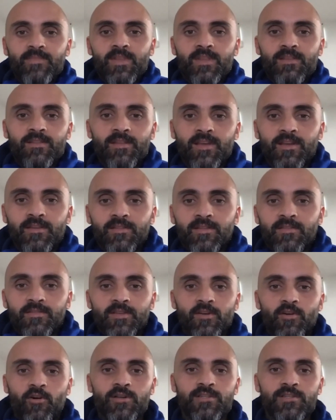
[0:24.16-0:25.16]

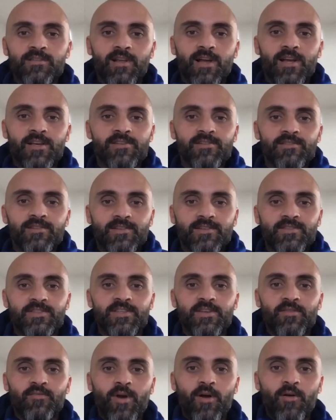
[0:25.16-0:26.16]
isolation doesn't
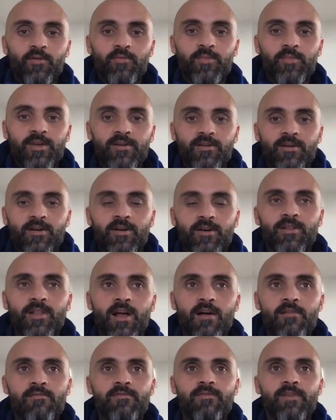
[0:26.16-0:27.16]
sit well with me. I
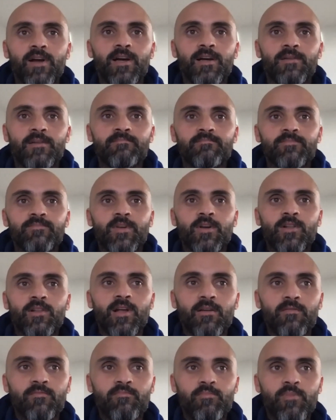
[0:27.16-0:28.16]

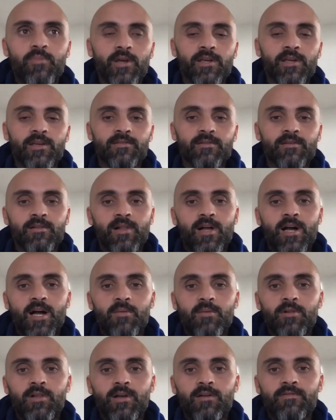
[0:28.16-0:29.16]
love being at the club.
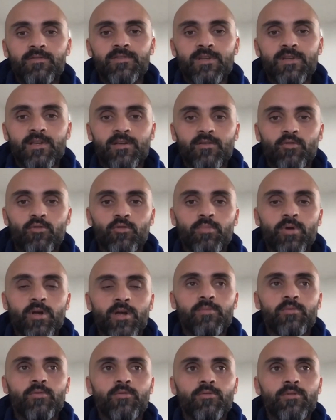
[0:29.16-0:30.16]
I love seeing all the
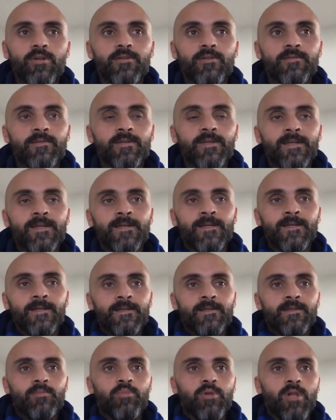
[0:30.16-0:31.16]
people and
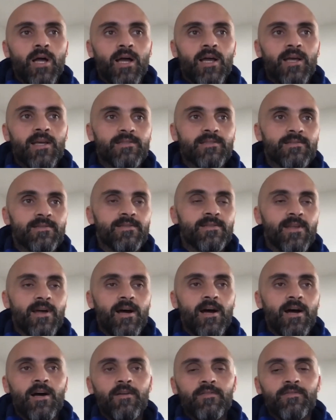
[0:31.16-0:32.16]
the players and the
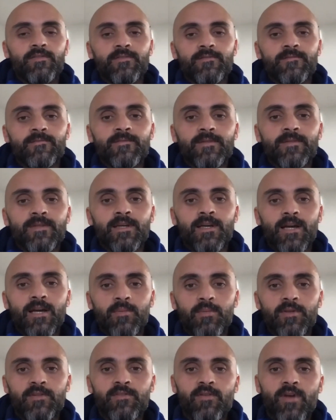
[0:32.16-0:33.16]
staff and
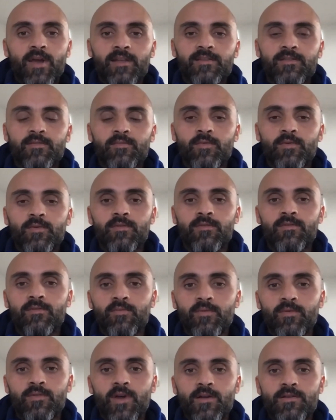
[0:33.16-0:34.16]
interacting
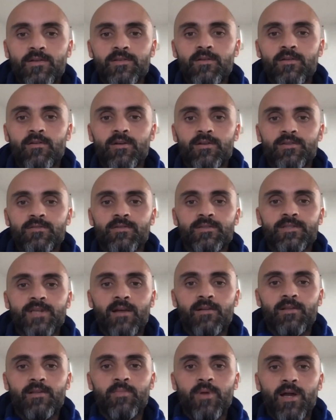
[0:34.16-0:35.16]
with those guys on a
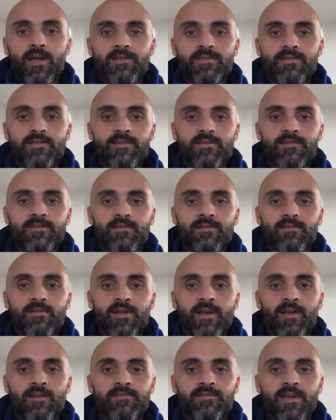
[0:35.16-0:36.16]
daily basis, and
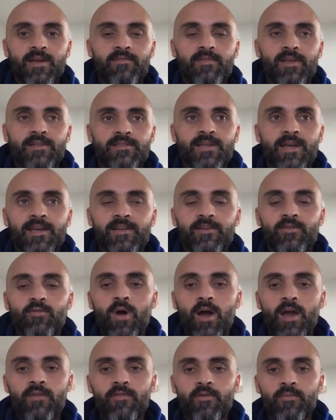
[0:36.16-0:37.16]
to have that taken
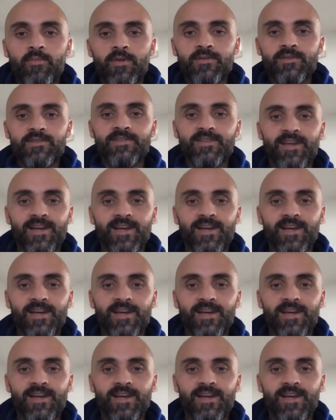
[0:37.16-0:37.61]
away from you is